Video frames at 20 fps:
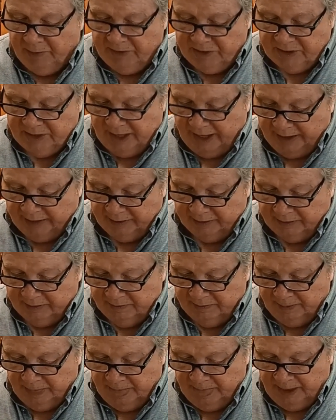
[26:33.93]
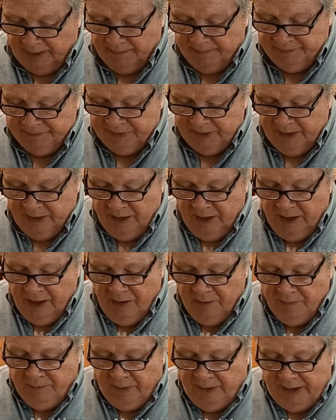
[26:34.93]
be scattered. Yes.
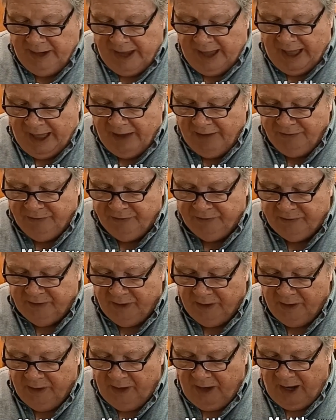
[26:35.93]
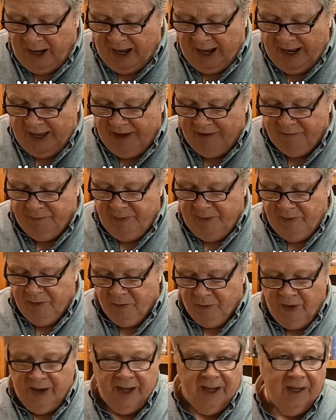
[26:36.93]
But after I have been
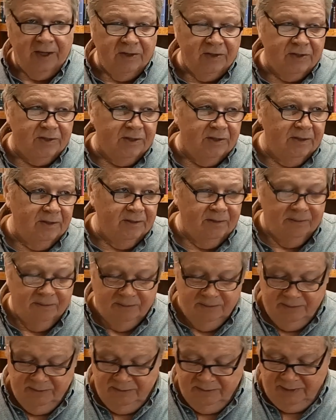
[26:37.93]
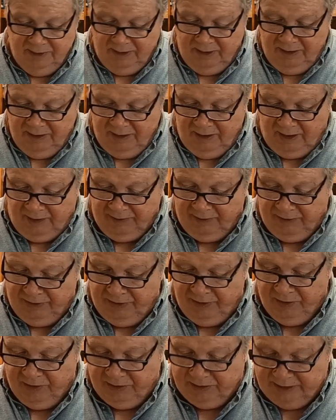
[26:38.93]
raised, on the
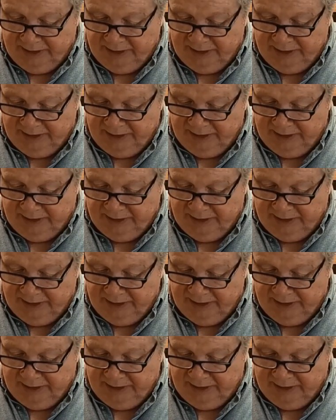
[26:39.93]
third